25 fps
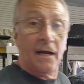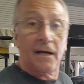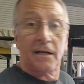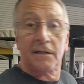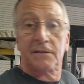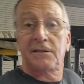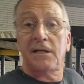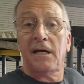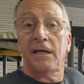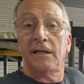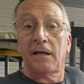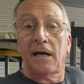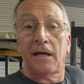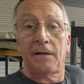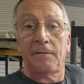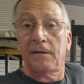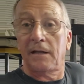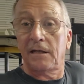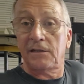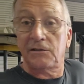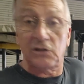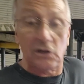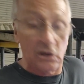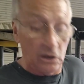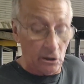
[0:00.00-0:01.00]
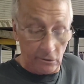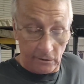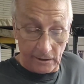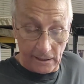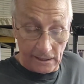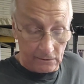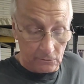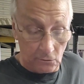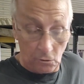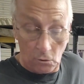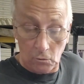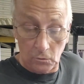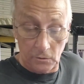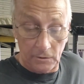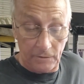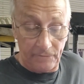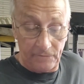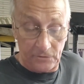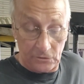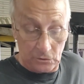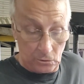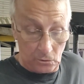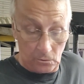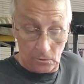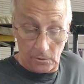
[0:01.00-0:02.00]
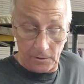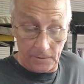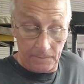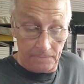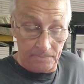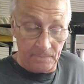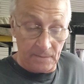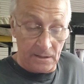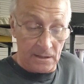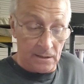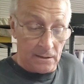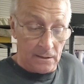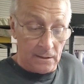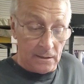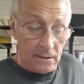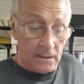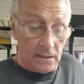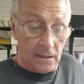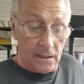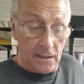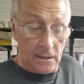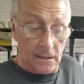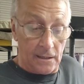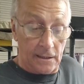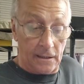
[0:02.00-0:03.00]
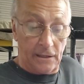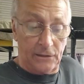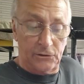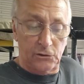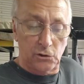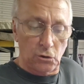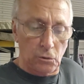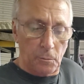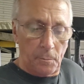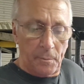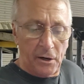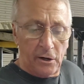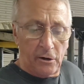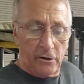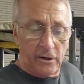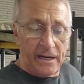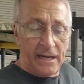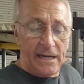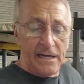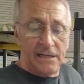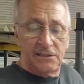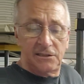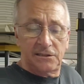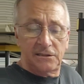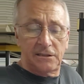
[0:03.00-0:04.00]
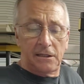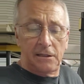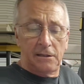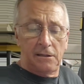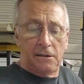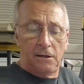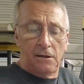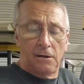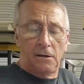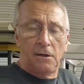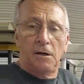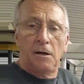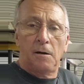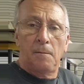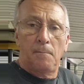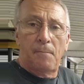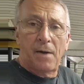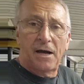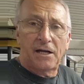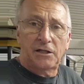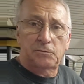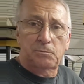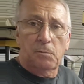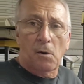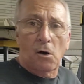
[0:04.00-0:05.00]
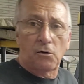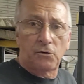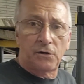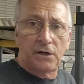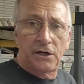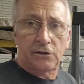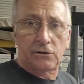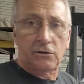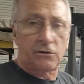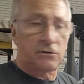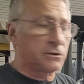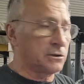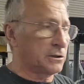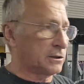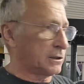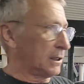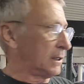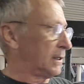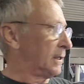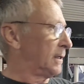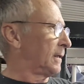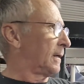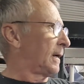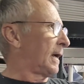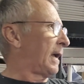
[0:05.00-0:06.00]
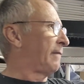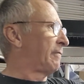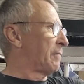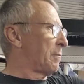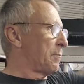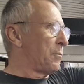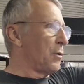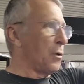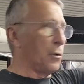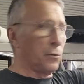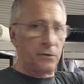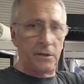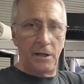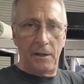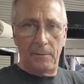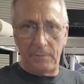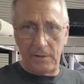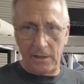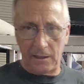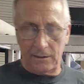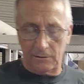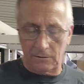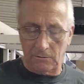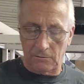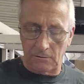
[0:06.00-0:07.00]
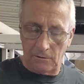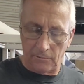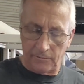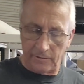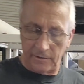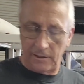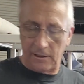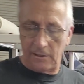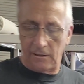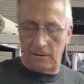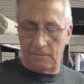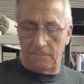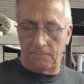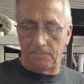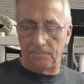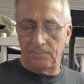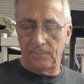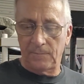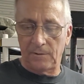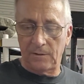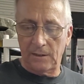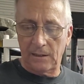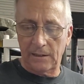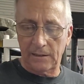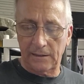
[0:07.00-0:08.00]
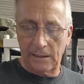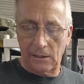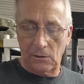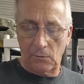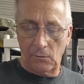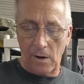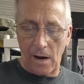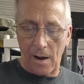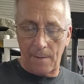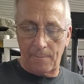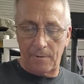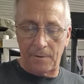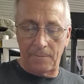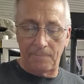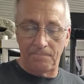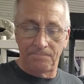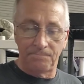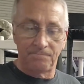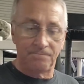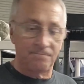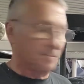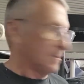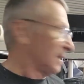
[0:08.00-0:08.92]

And like I say, that's clearing out old inventory. I sold a pair of Easton baseball knickers. I haven't pulled them yet. They're over there. I got to wrap them.